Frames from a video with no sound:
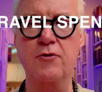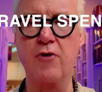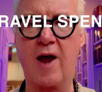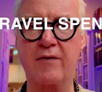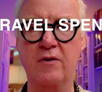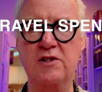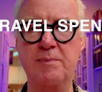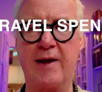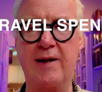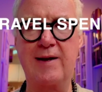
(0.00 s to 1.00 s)
Travel
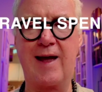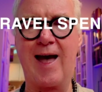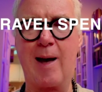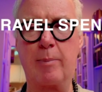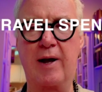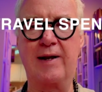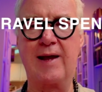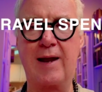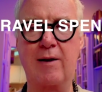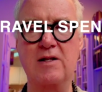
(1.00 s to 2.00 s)
Spend app. I
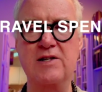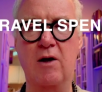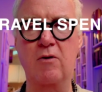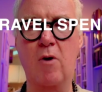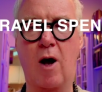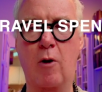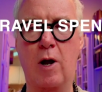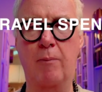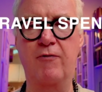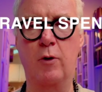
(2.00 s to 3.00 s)
cannot tell you how
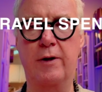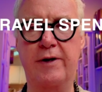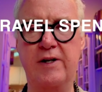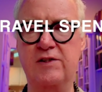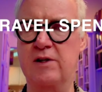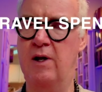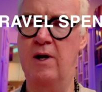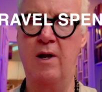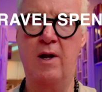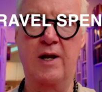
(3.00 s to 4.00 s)
helpful it is.
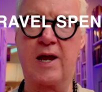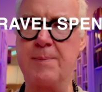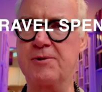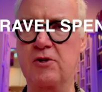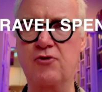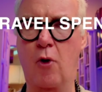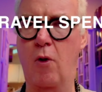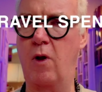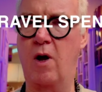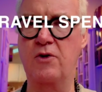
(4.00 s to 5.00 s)
Keeps
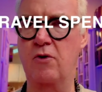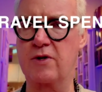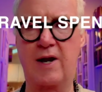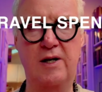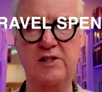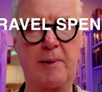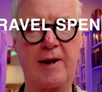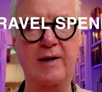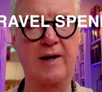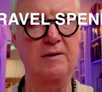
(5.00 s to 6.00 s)
control on your daily
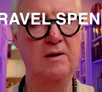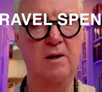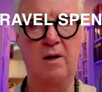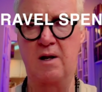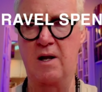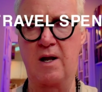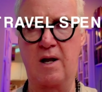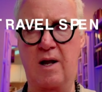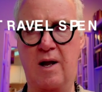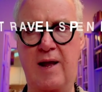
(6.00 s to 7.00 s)
spending.
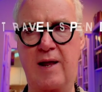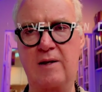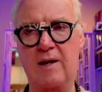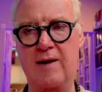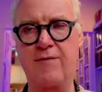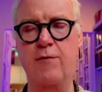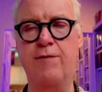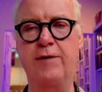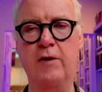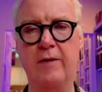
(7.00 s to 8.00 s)
And if you
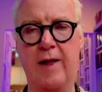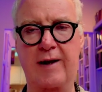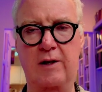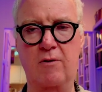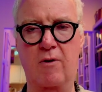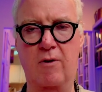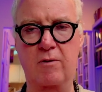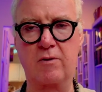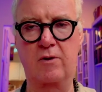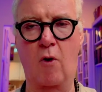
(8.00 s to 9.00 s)
feel like you're
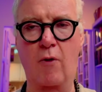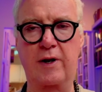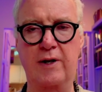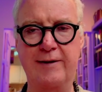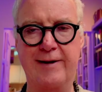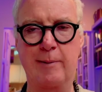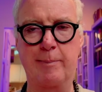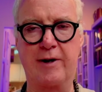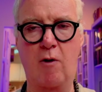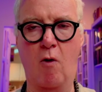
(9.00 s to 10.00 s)
going a little
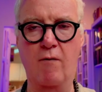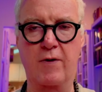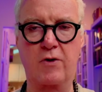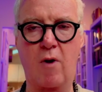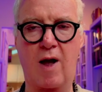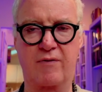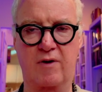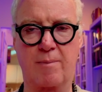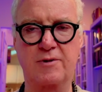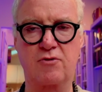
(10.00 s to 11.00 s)
bit over, you have an
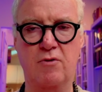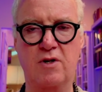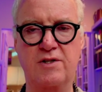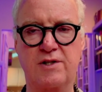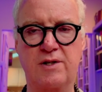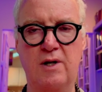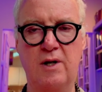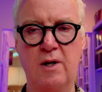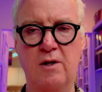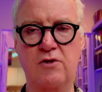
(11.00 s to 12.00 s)
opportunity
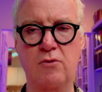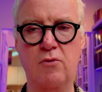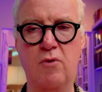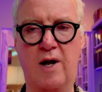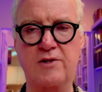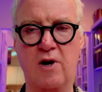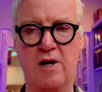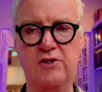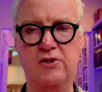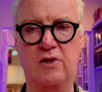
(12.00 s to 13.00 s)
to
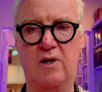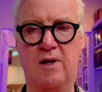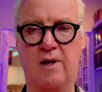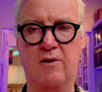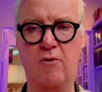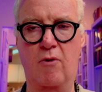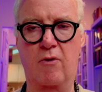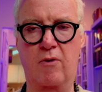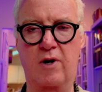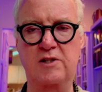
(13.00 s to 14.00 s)
adjust
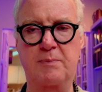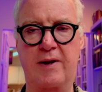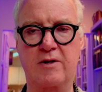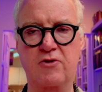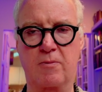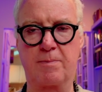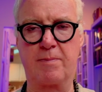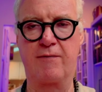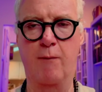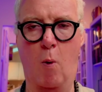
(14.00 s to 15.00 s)
your expenditure
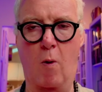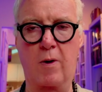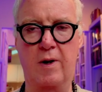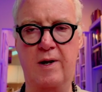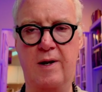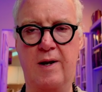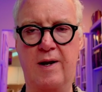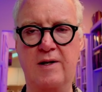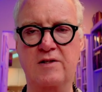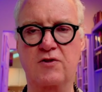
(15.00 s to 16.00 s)
before
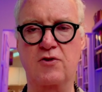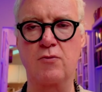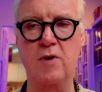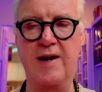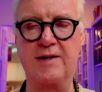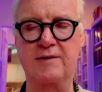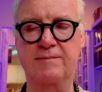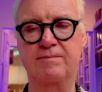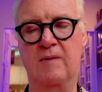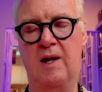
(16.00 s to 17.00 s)
it's too late.
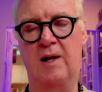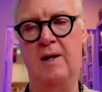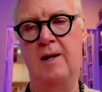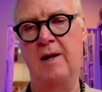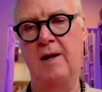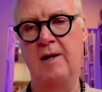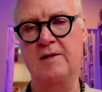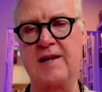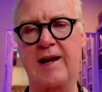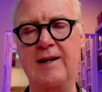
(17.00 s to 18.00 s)

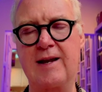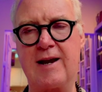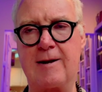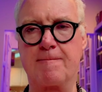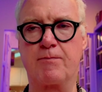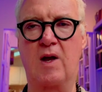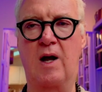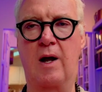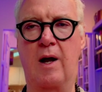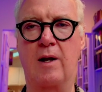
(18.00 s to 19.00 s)
Secondly,
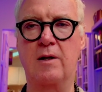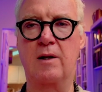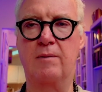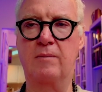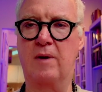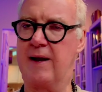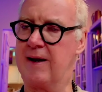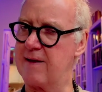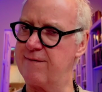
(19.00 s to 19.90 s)
and I